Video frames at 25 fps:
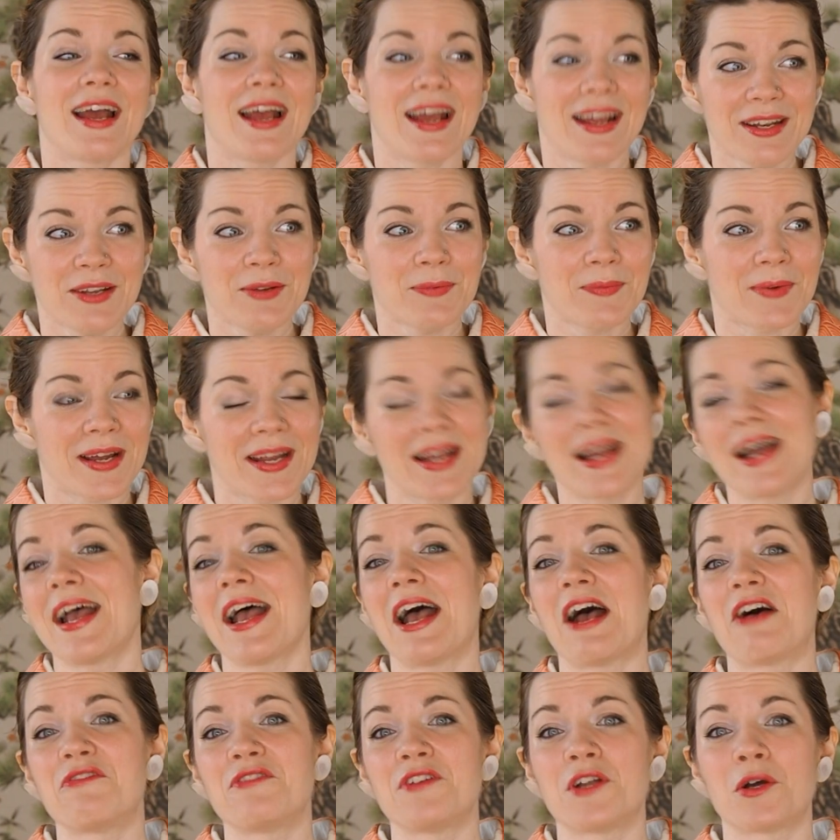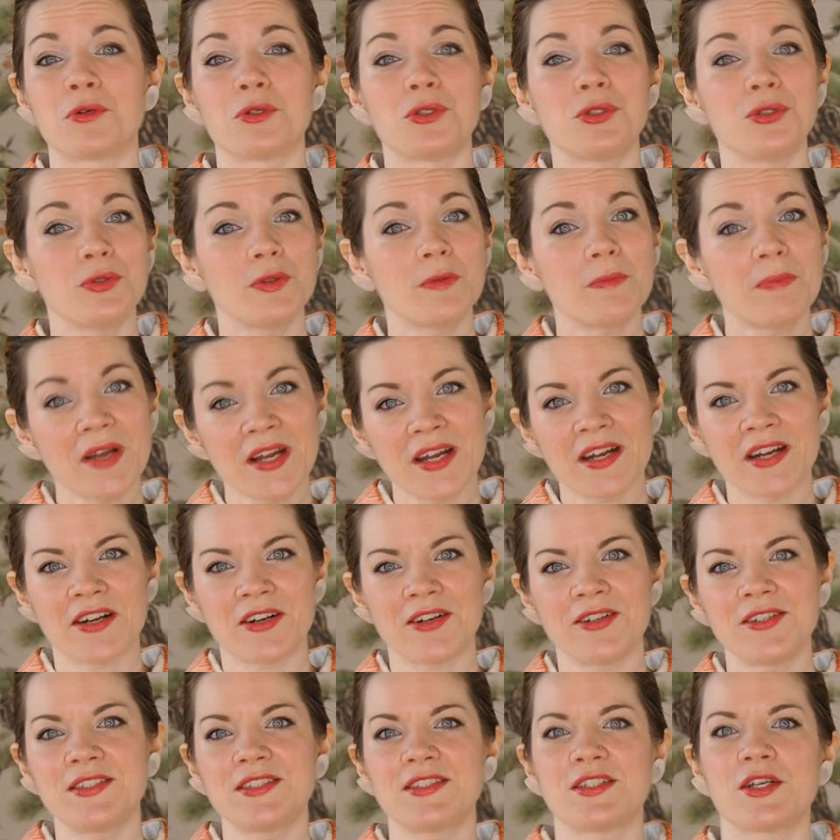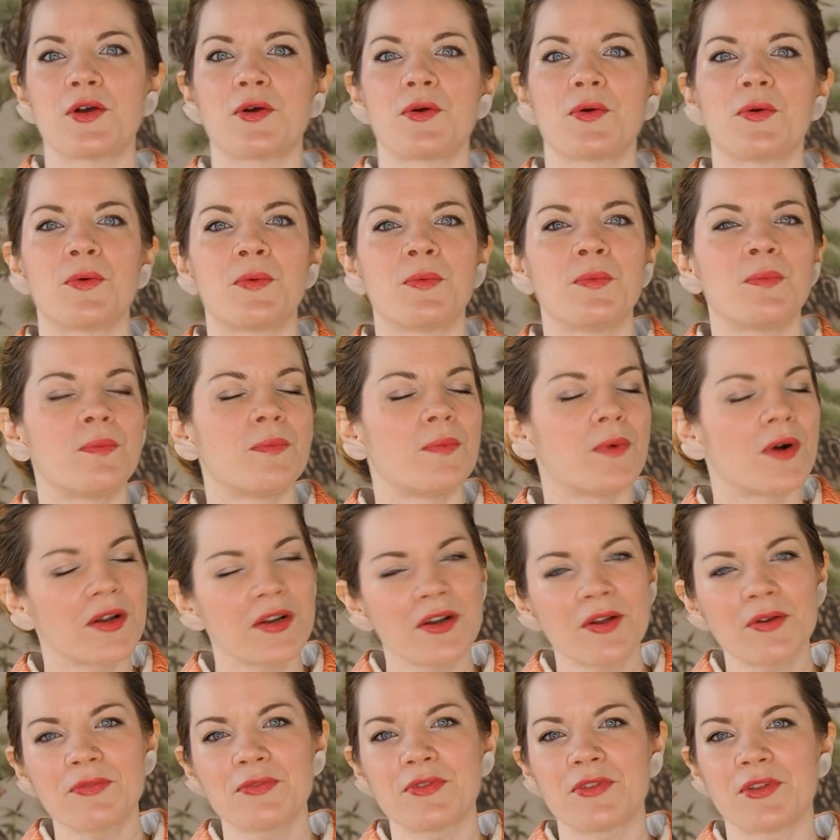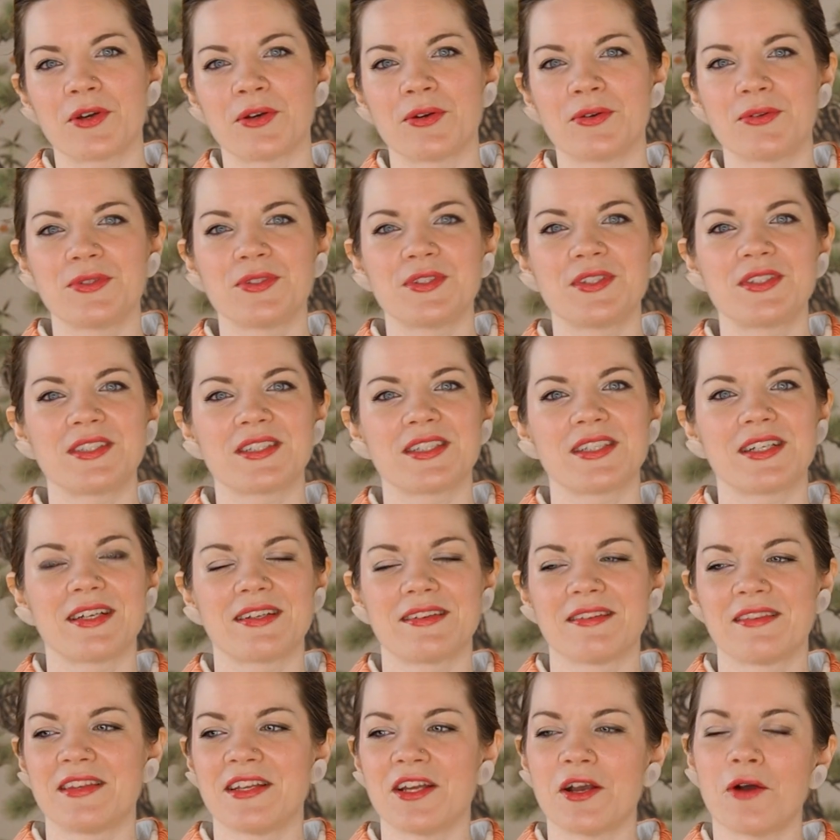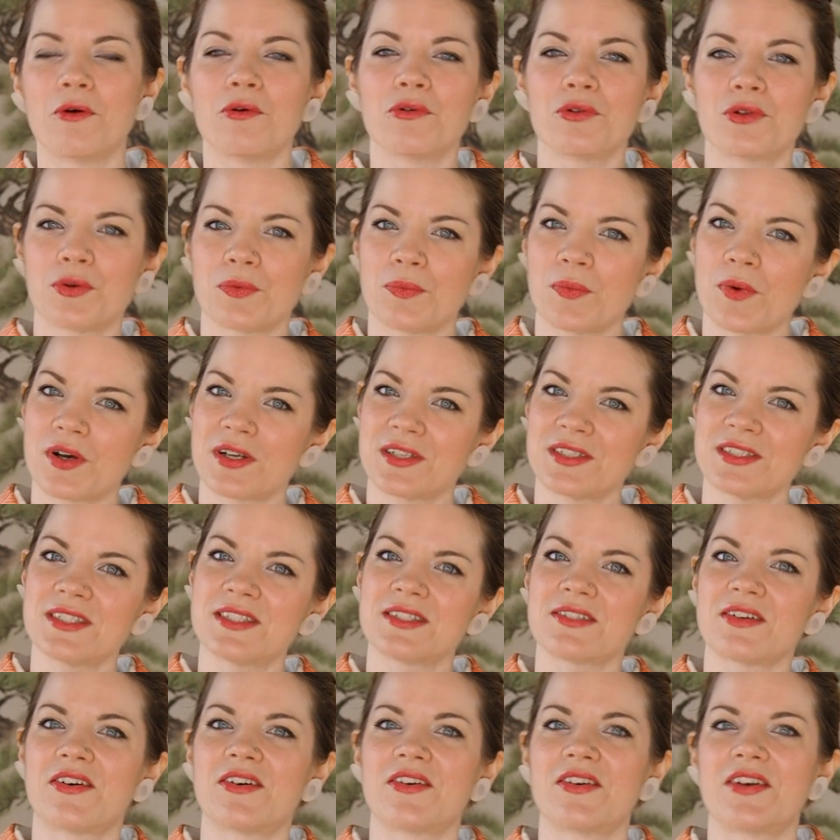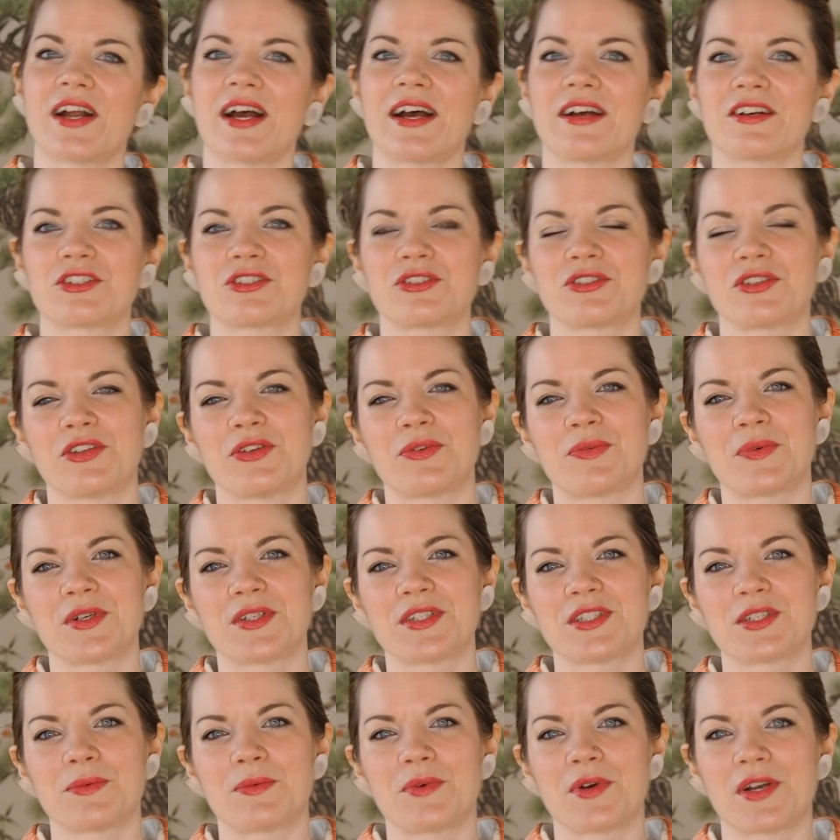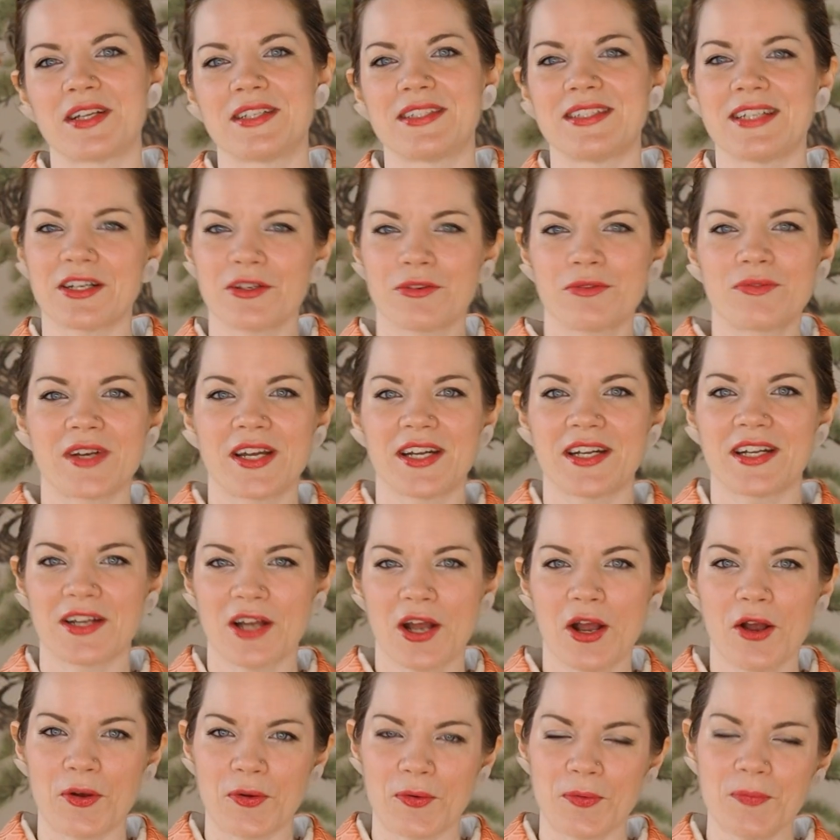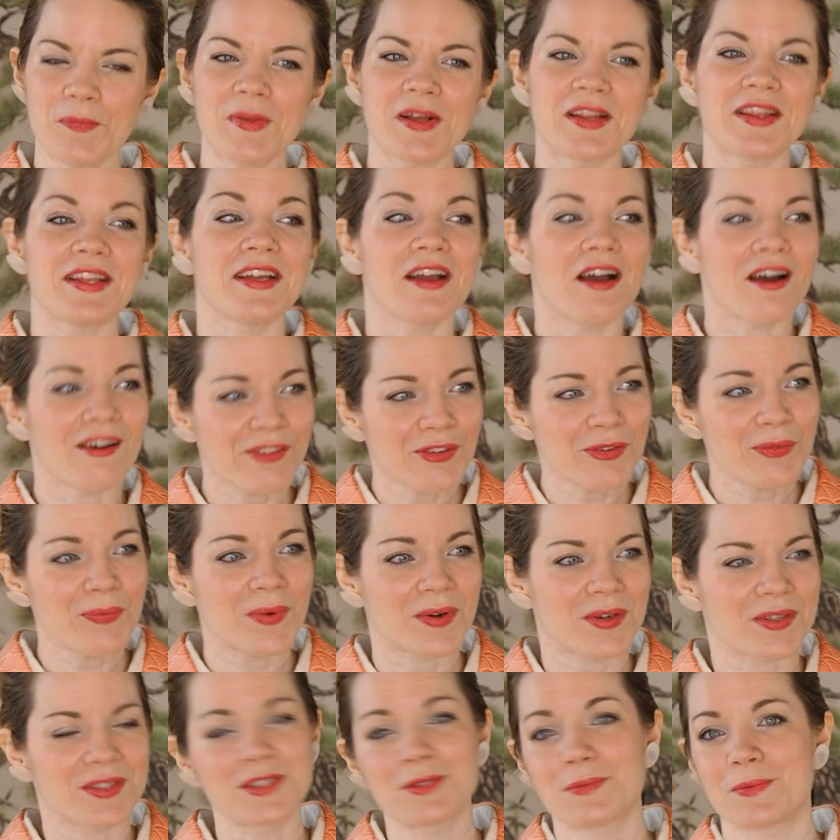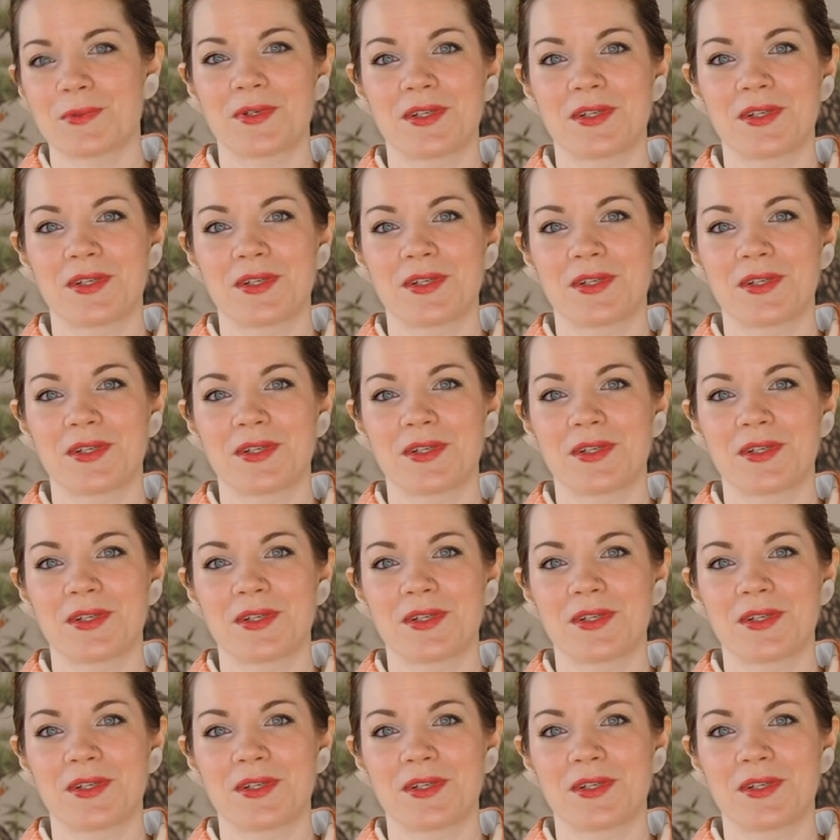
Anyway, I have now 2 pairs, so one of those, the older ones, are actually the ones I want to decorate at home, and the other ones